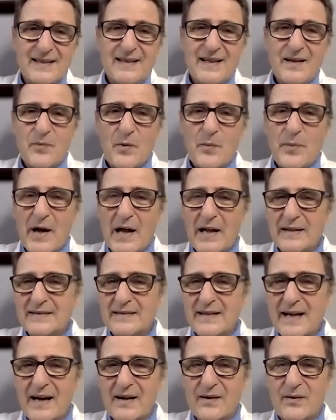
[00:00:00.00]

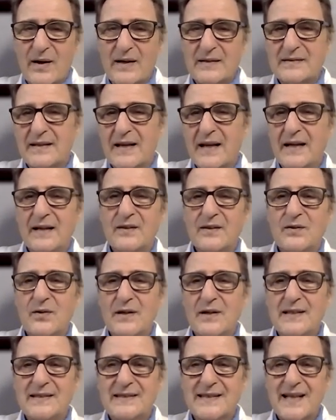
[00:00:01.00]
Lipopolysaccharides can
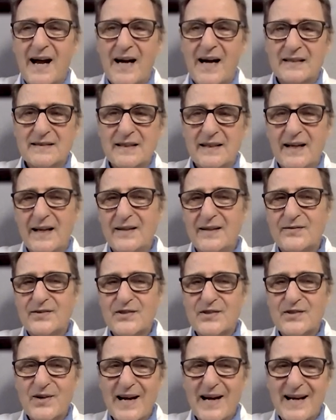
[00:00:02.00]
increase oxidative
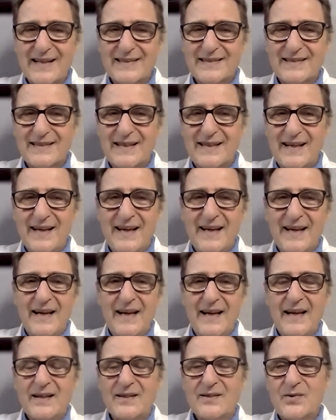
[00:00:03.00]
stress,
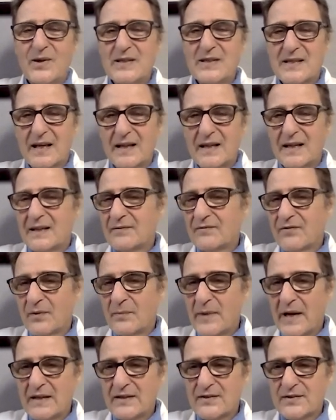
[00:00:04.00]
increasing
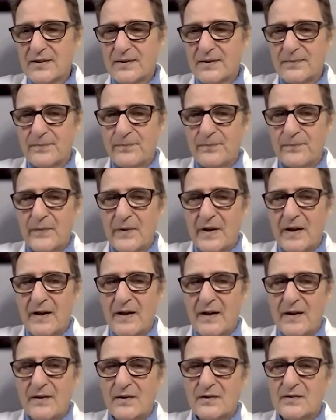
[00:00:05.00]
inflammation.
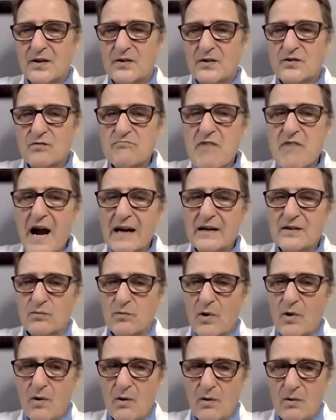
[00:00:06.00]
There's a direct
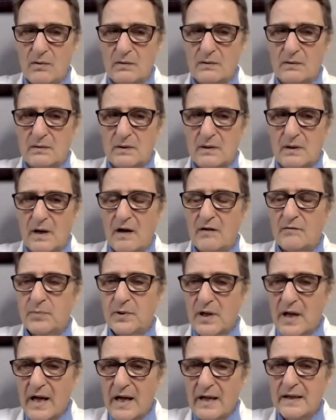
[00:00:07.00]
role of
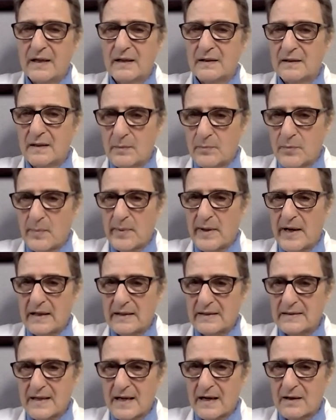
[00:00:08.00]
blood
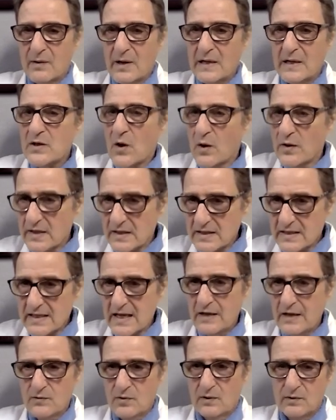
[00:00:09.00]
lipopolysaccharides on the
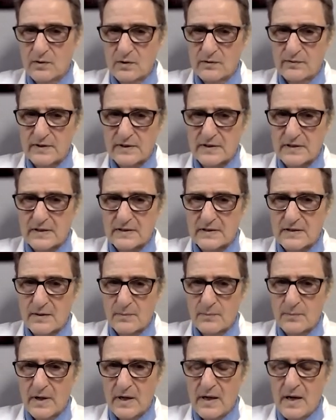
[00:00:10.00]
central nervous system.